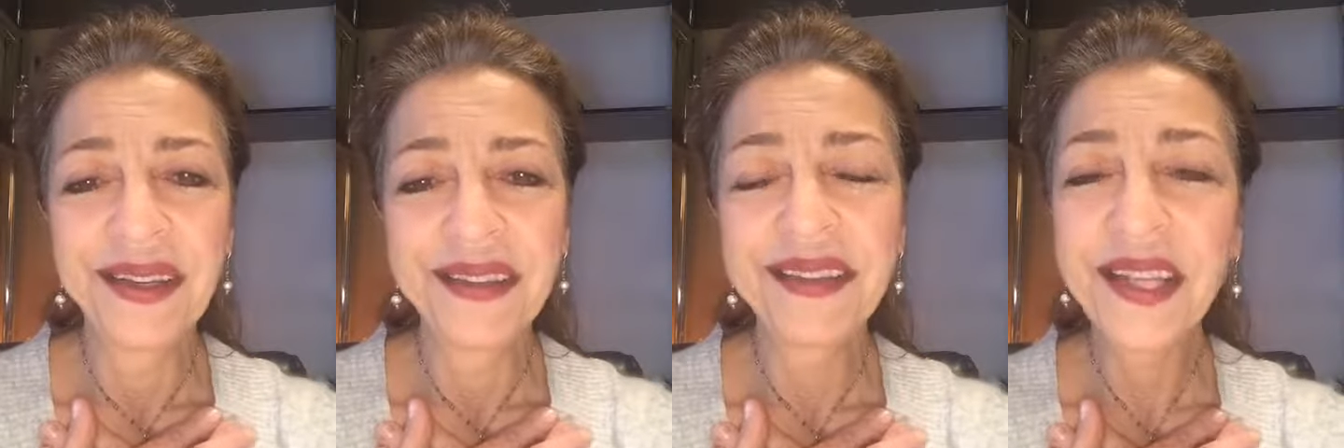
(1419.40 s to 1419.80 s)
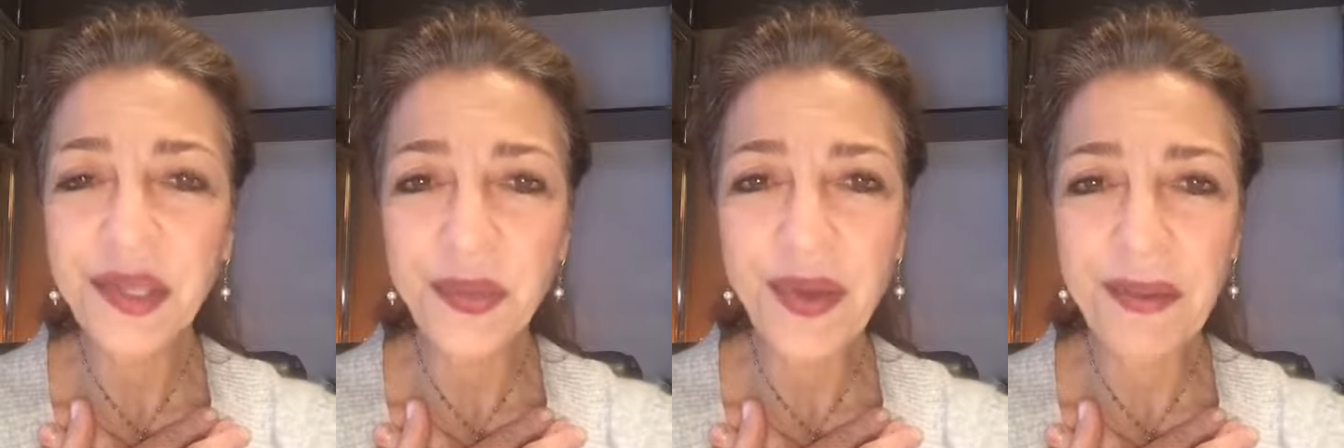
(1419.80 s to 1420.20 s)
Thank
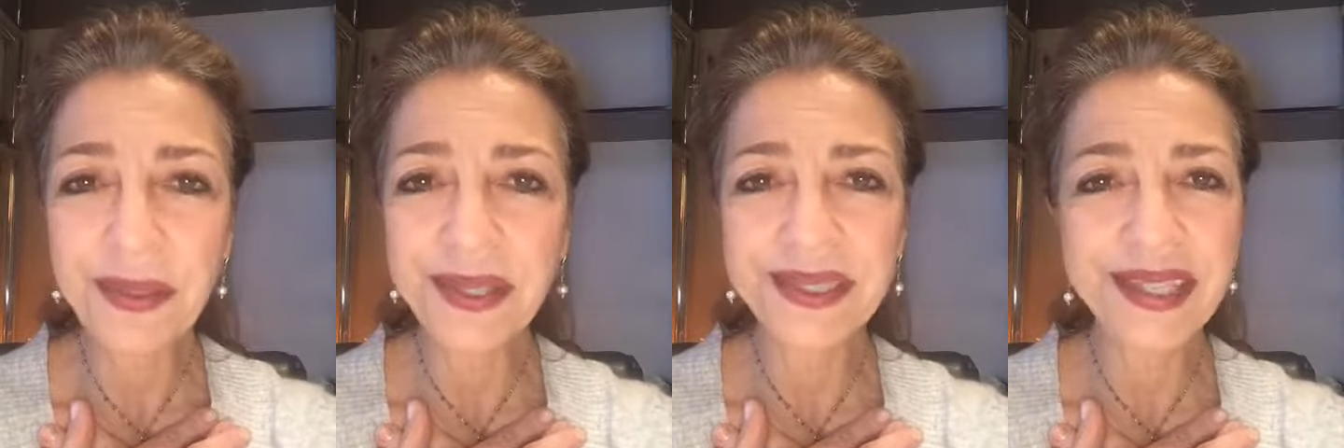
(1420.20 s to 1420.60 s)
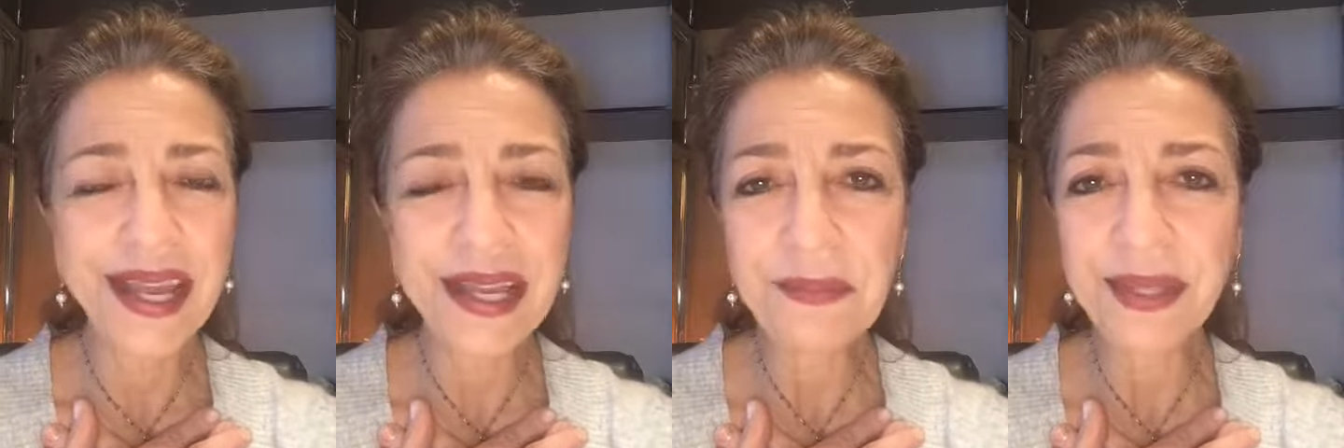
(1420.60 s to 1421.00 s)
you, Robert,
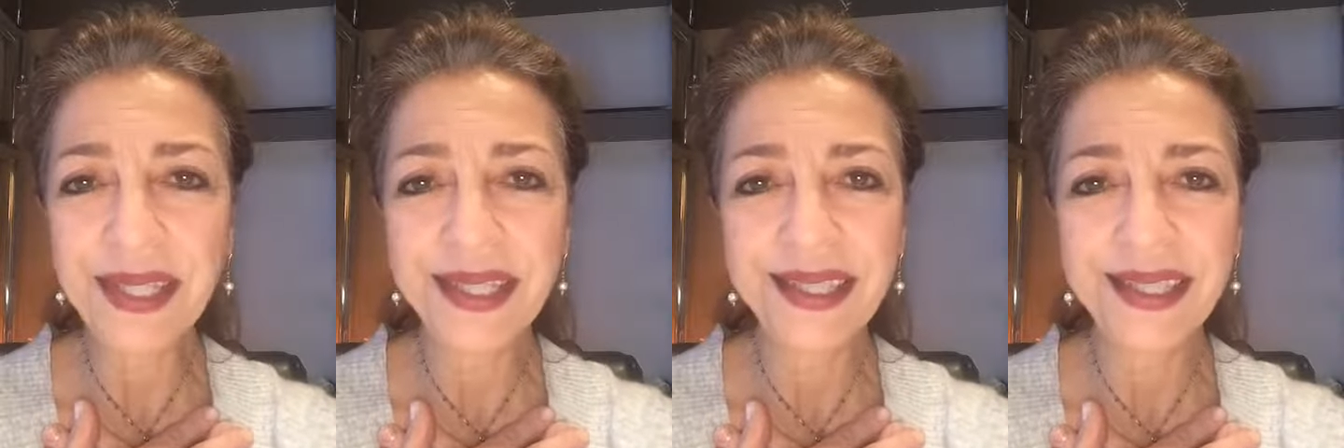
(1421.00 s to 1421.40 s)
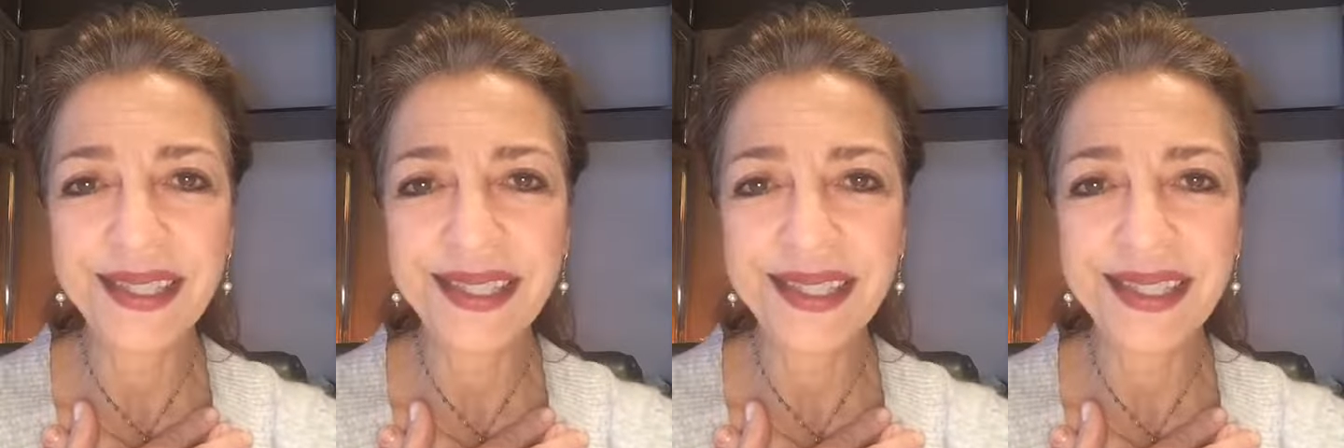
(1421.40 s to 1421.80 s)
Amy,
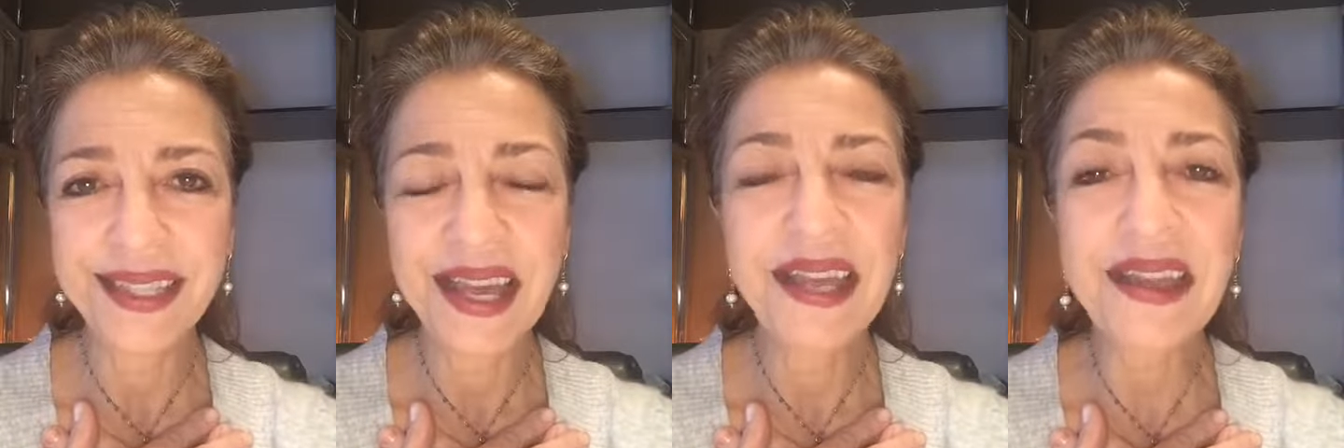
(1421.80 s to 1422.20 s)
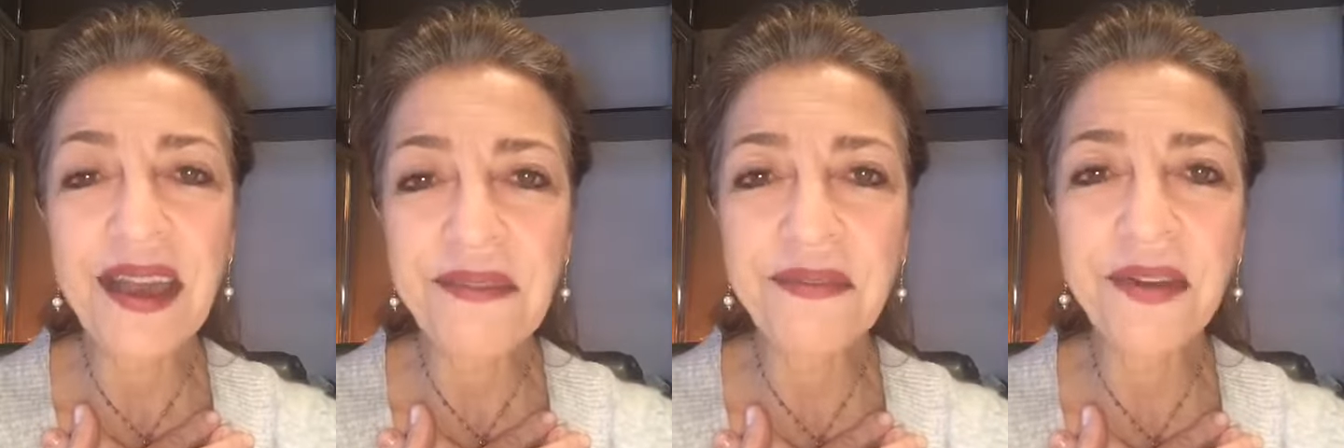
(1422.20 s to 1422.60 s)
and
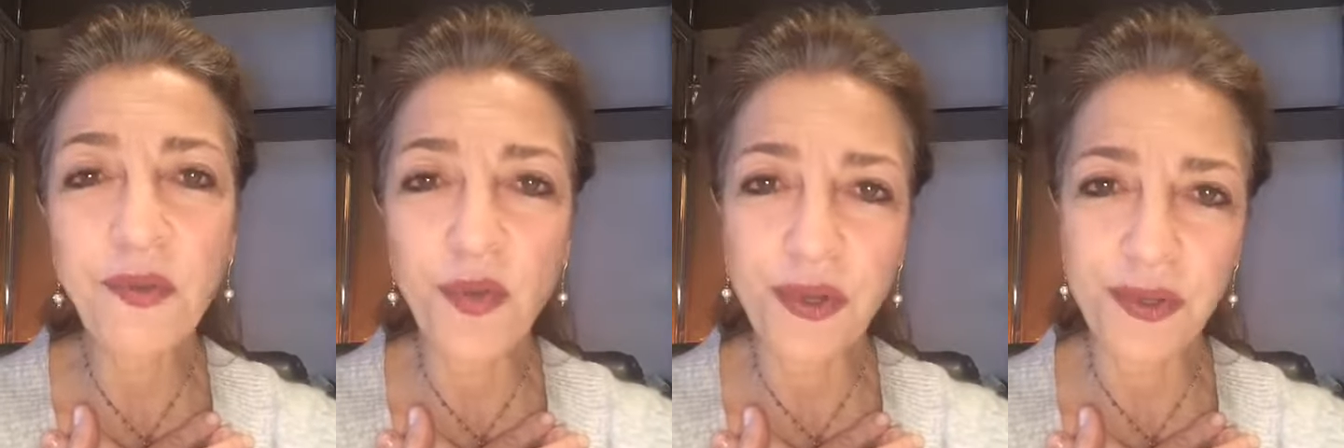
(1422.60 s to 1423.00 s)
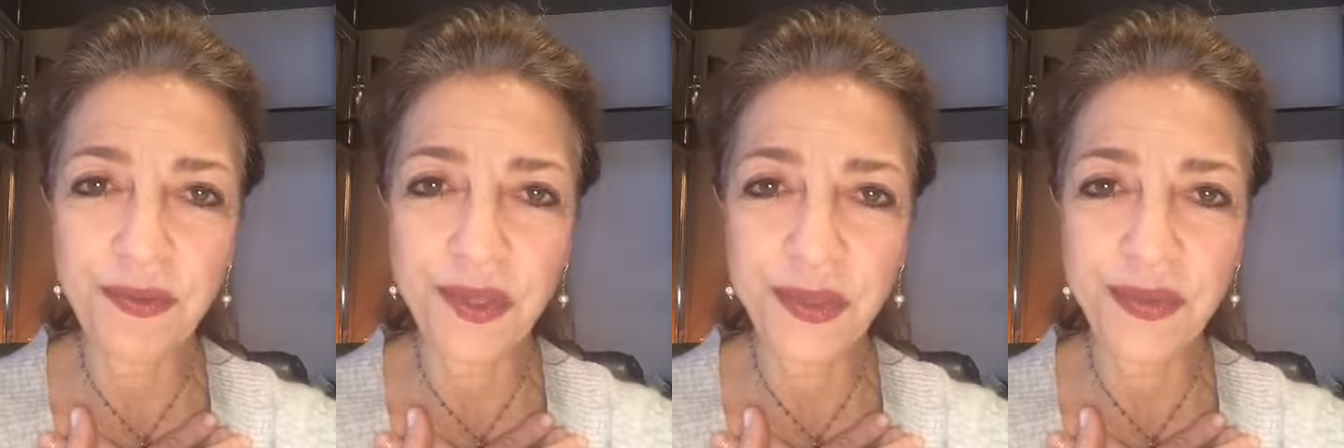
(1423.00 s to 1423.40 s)
every one of you